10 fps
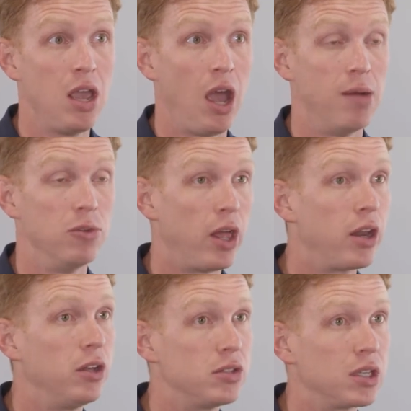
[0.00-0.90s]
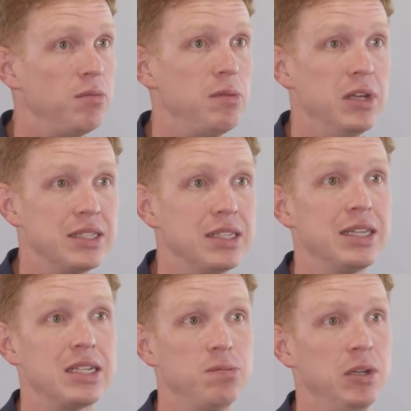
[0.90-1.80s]
A lot of those can be business
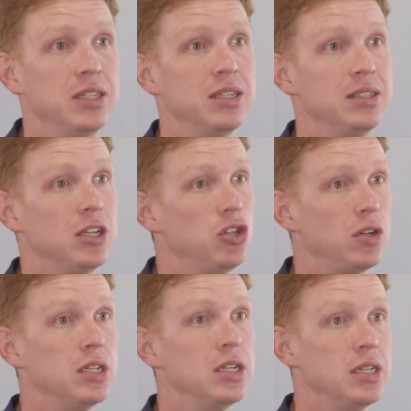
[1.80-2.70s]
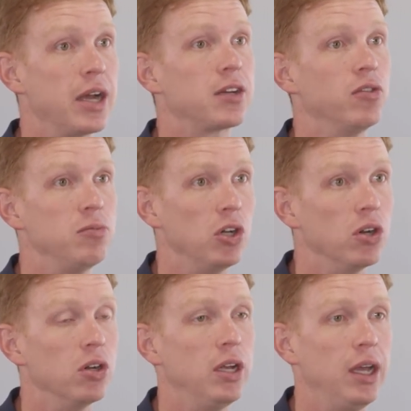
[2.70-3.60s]
expenses that you can deduct from
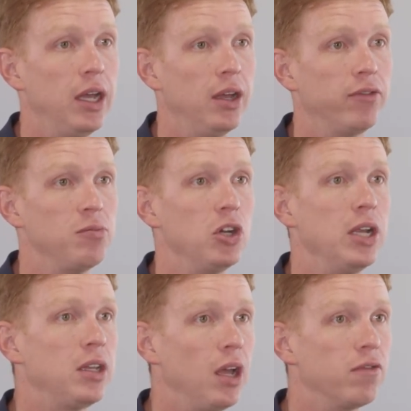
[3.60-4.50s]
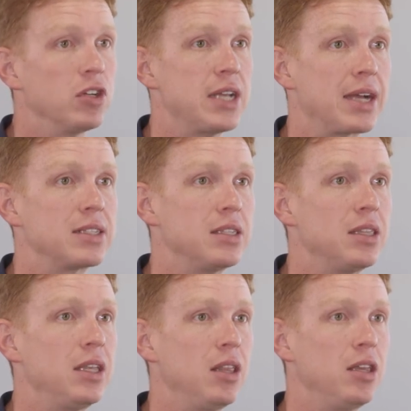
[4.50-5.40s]
your income for taxes at
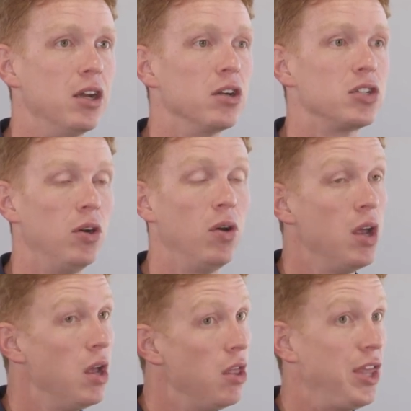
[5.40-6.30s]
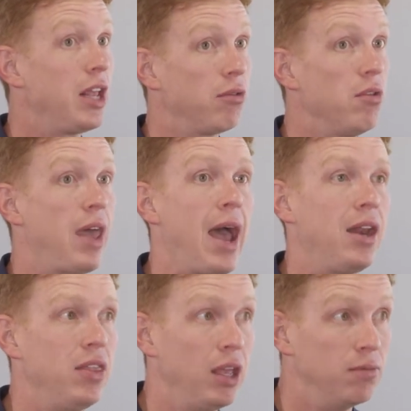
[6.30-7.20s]
the end of the year. So think through
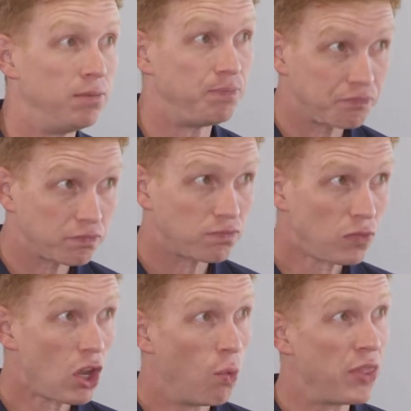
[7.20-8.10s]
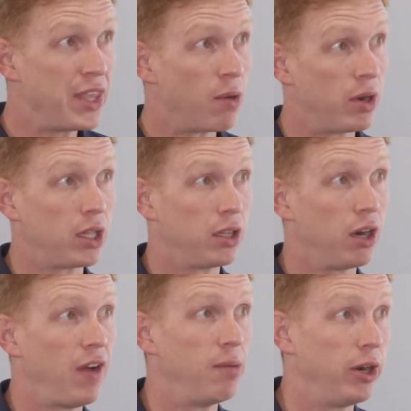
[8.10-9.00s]
that. And then one thing I wanted to
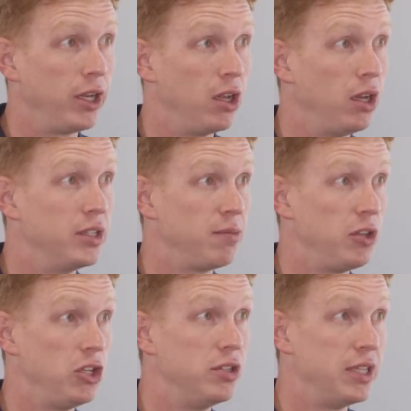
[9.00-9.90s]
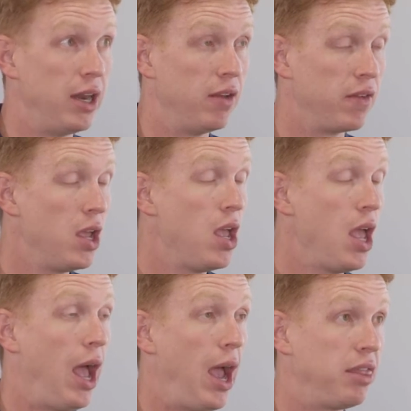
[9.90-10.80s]
clarify, Brady, on something you said.
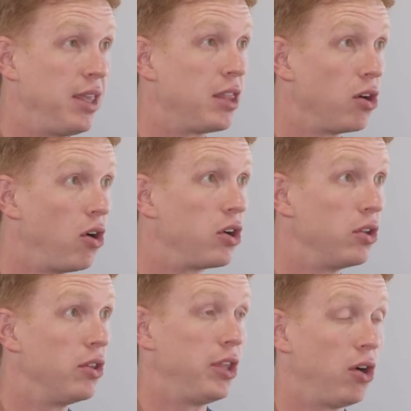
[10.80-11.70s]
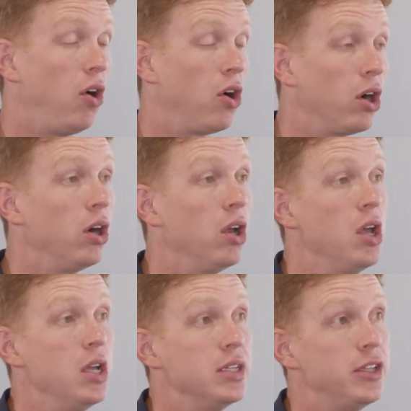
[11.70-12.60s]
I think there are
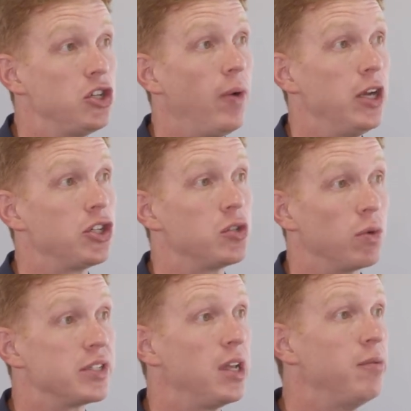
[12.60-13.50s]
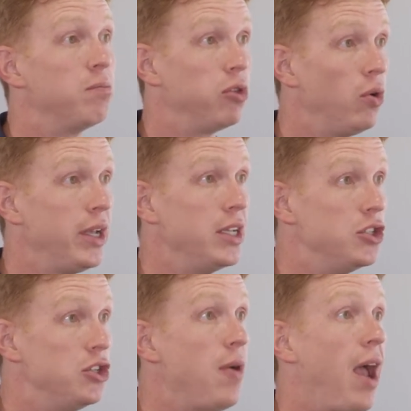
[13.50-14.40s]
situations where some employees
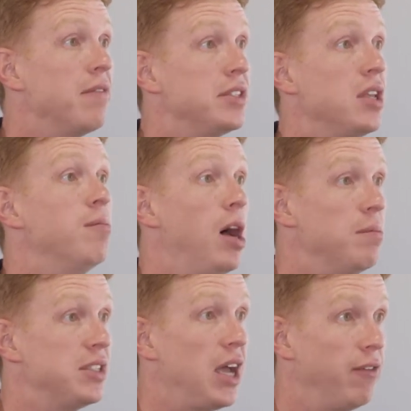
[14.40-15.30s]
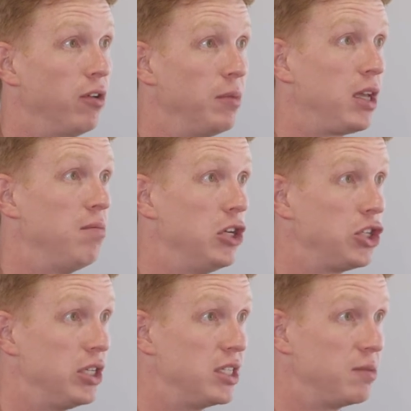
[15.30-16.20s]
do have some upside from a
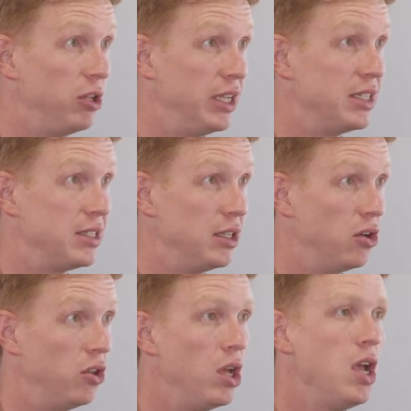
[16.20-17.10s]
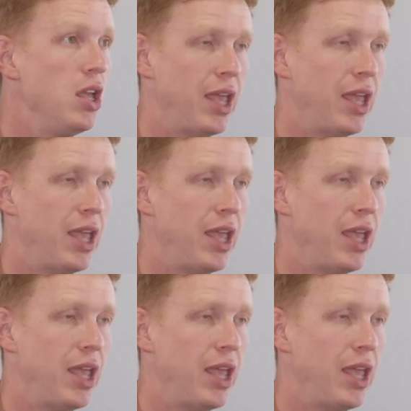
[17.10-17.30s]
commission split still. Sure.